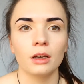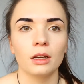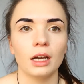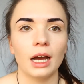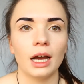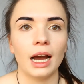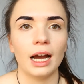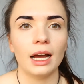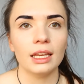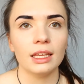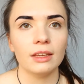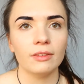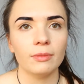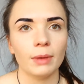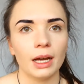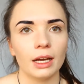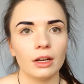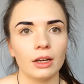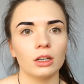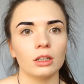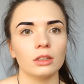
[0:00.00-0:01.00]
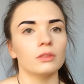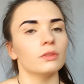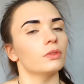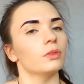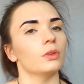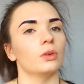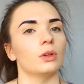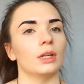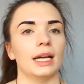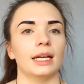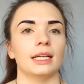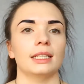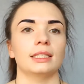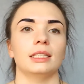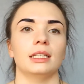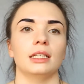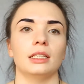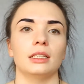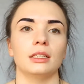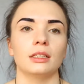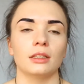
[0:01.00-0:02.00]
I leave mine on for, like I
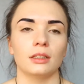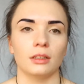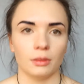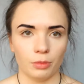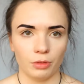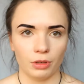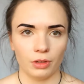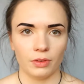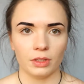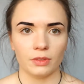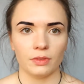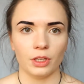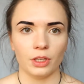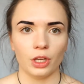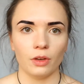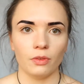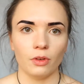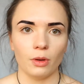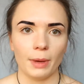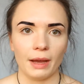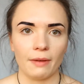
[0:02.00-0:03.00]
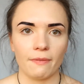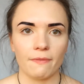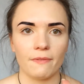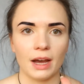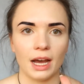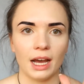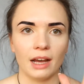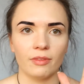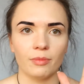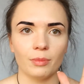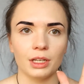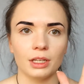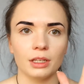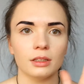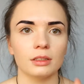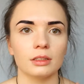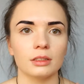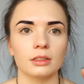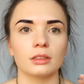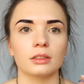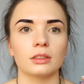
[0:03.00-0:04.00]
said in the previous video, for about 5
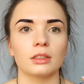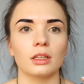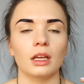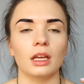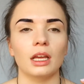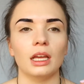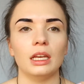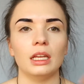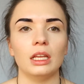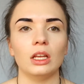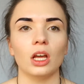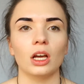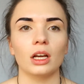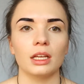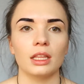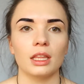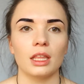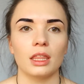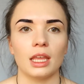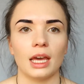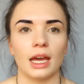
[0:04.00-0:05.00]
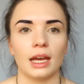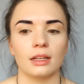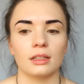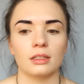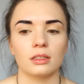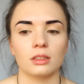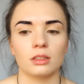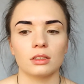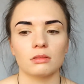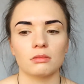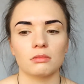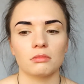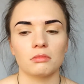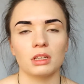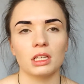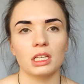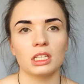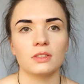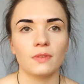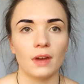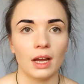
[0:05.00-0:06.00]
minutes. Any longer than that
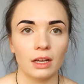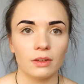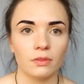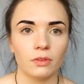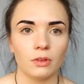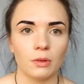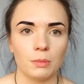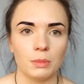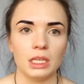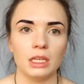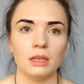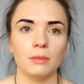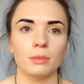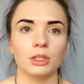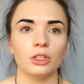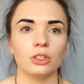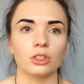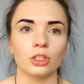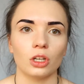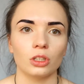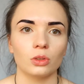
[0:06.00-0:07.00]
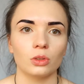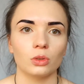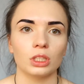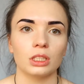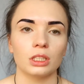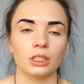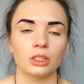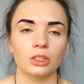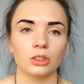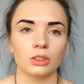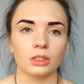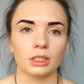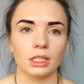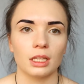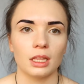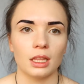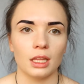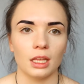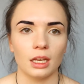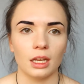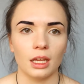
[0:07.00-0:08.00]
is fine for me, but you start to also tint your skin
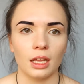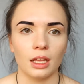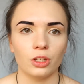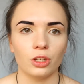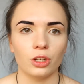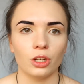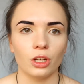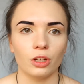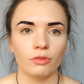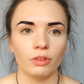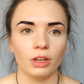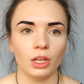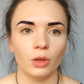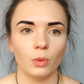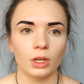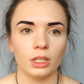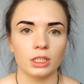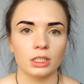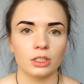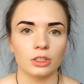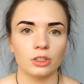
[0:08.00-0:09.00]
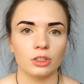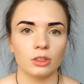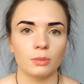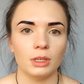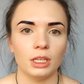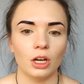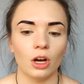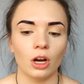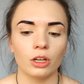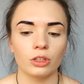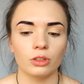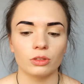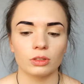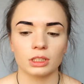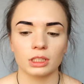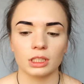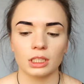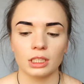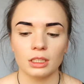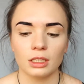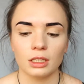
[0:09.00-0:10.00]
then, and you don't really want it to be on your
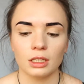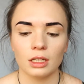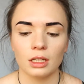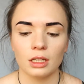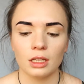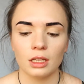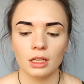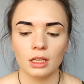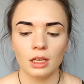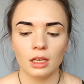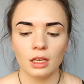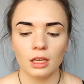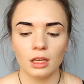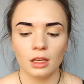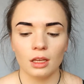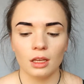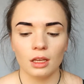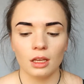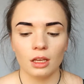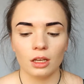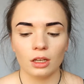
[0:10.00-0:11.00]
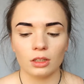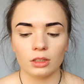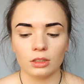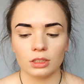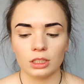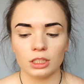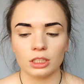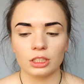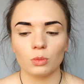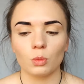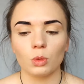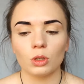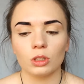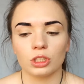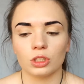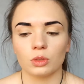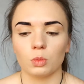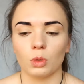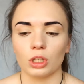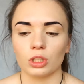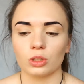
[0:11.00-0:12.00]
skin because it will
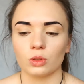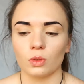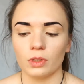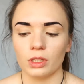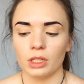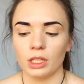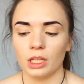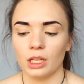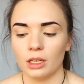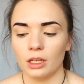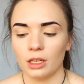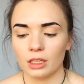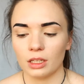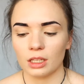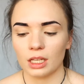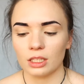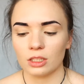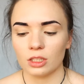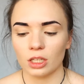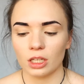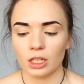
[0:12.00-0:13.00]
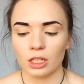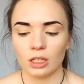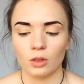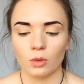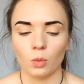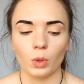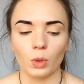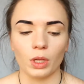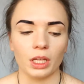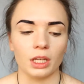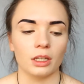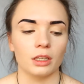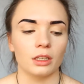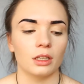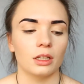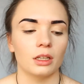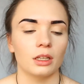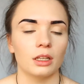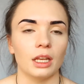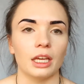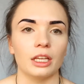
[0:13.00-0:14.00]
just wash off and then it does look a little weird
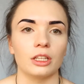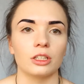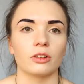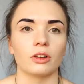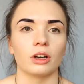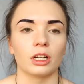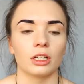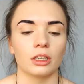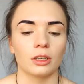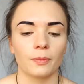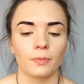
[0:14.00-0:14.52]
later on.